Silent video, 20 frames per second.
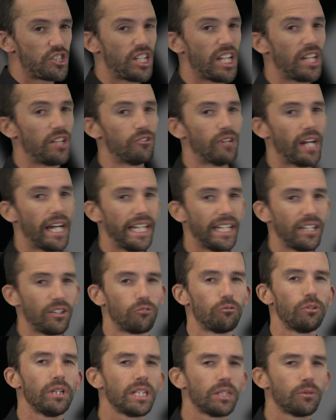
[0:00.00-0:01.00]
generating.
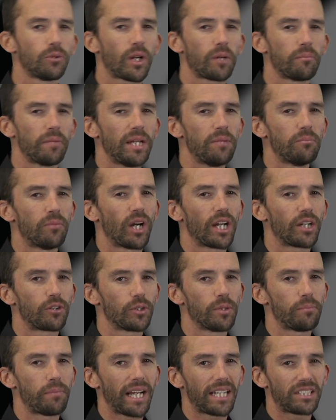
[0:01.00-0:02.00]
And really what I mean by
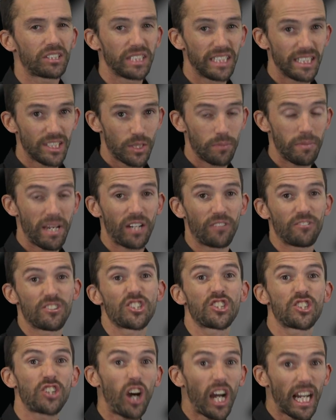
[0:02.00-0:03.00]
grip actually is the amount of
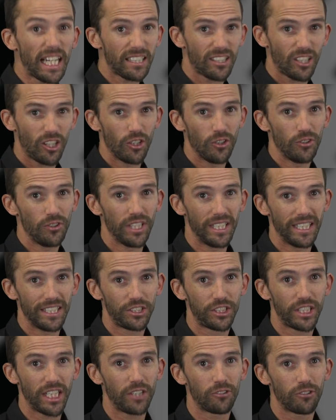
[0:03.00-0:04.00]
side load that
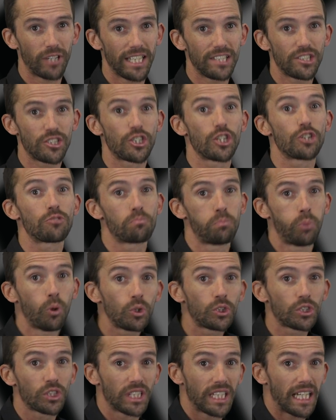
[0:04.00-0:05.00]
it generates to
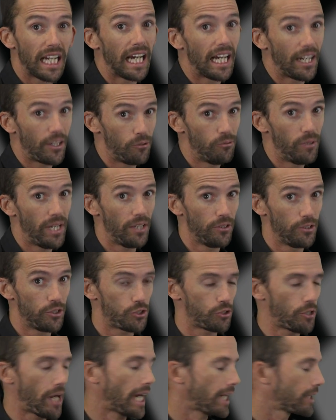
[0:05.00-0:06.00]
push the kart around the
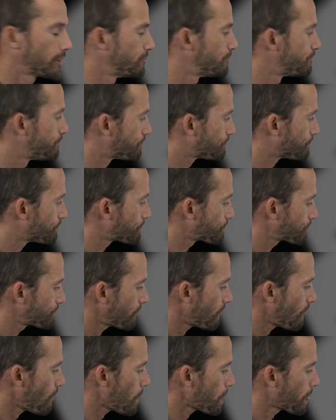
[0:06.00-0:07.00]
track.
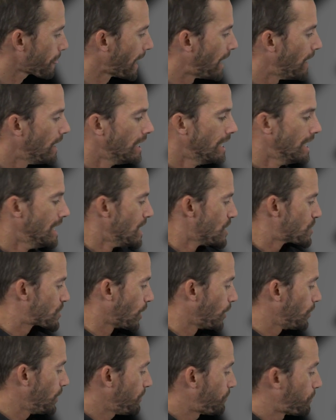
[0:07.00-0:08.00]

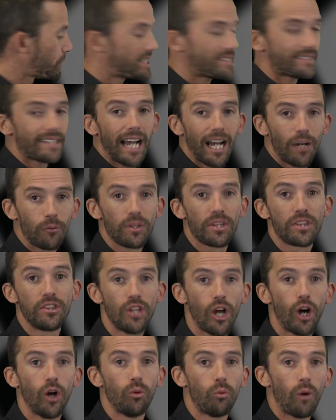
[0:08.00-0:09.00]
So if we start with
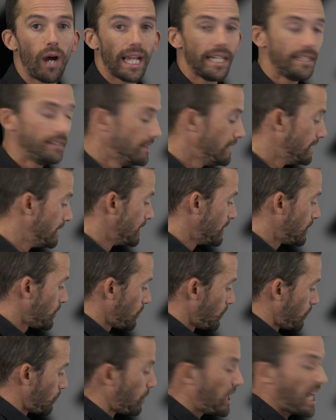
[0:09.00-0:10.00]
no weight,
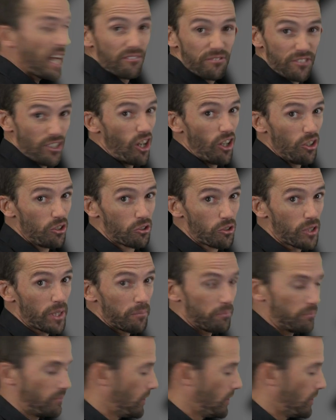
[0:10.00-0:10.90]
we have no grip,